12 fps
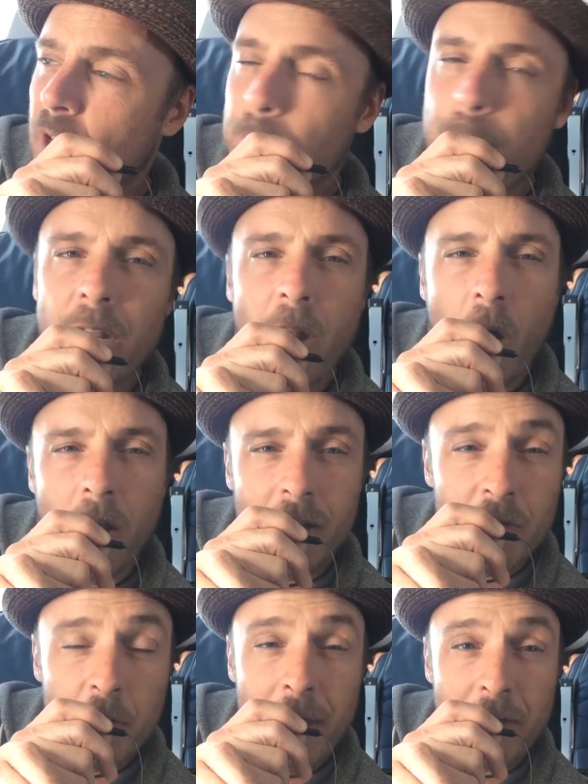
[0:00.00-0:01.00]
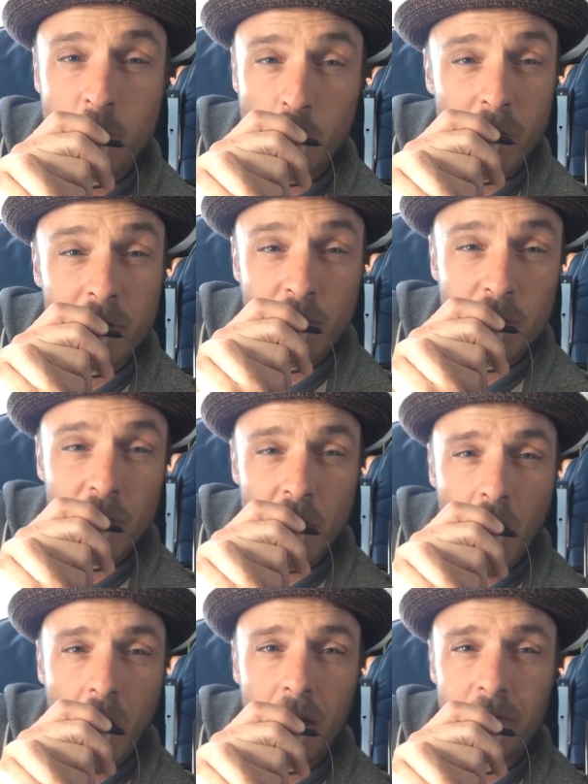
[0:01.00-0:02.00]
But all of them have quirks.
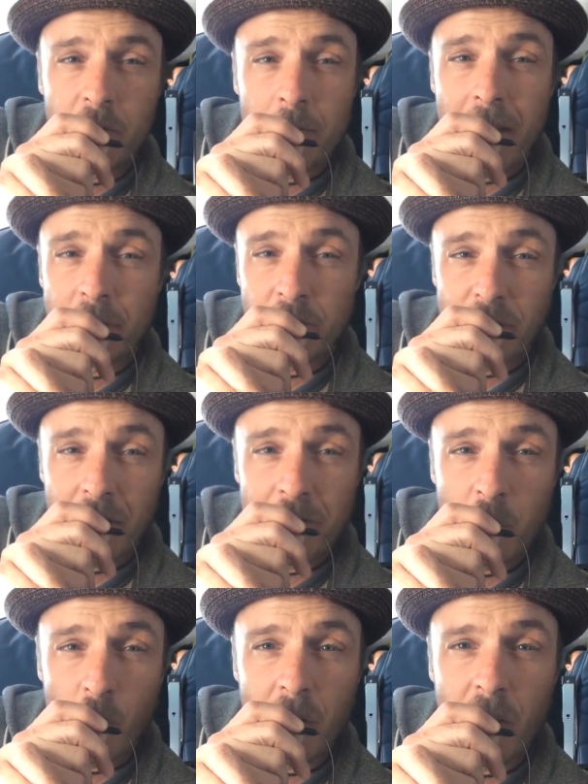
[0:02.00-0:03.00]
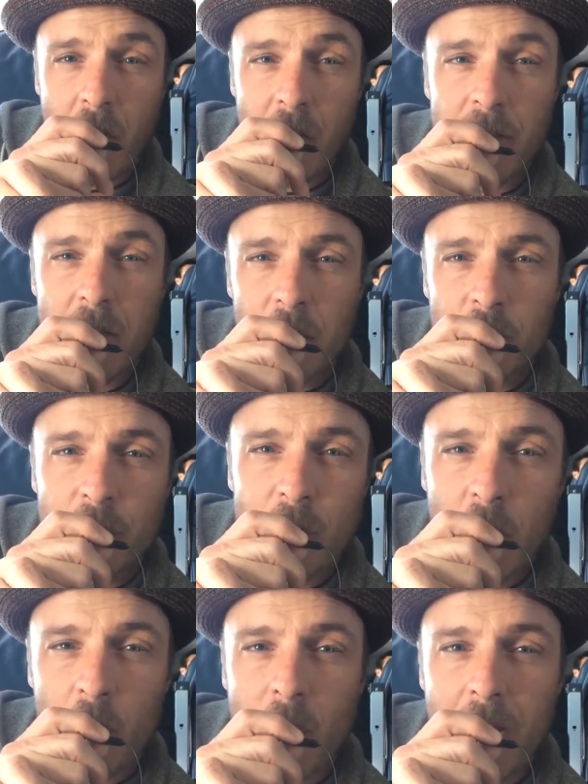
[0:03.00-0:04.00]
All of them have stuff going on.
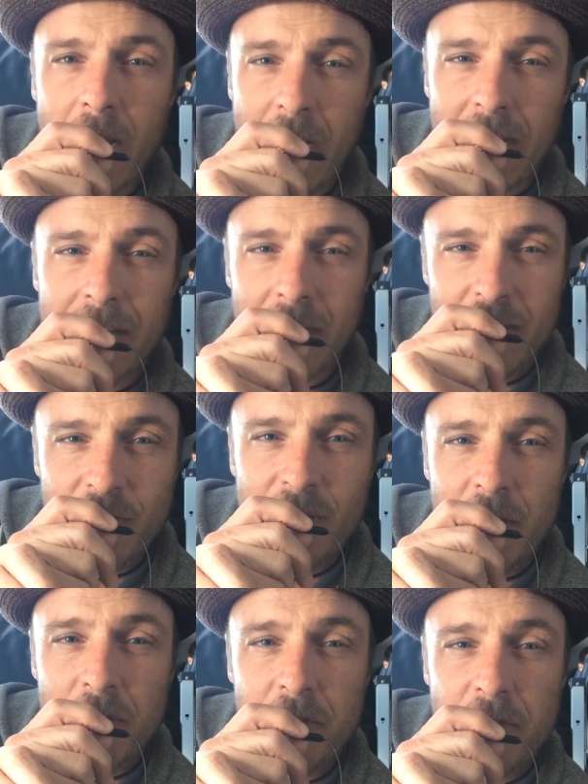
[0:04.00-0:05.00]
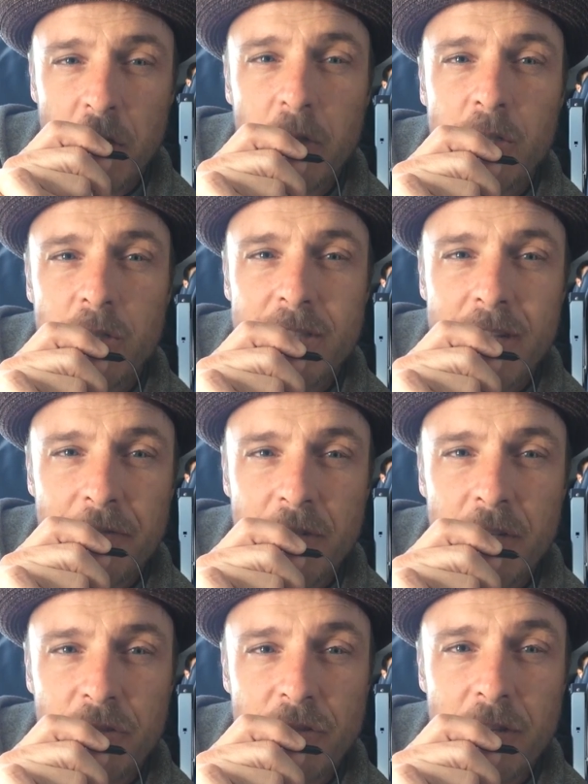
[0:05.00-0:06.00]
So I'd say that they're a good
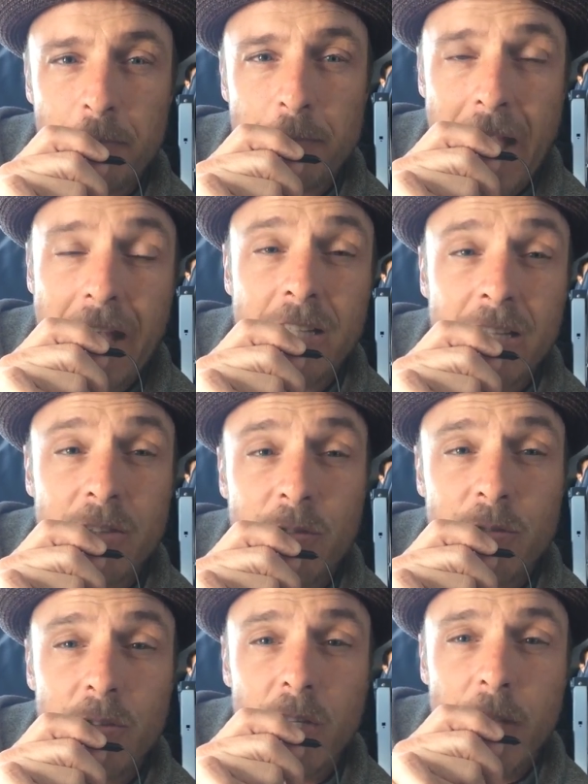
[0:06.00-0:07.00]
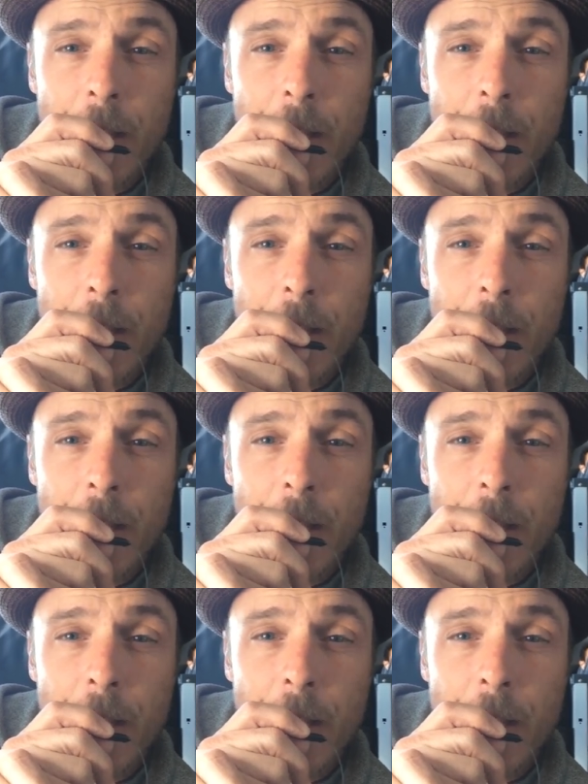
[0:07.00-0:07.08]
definition of balance.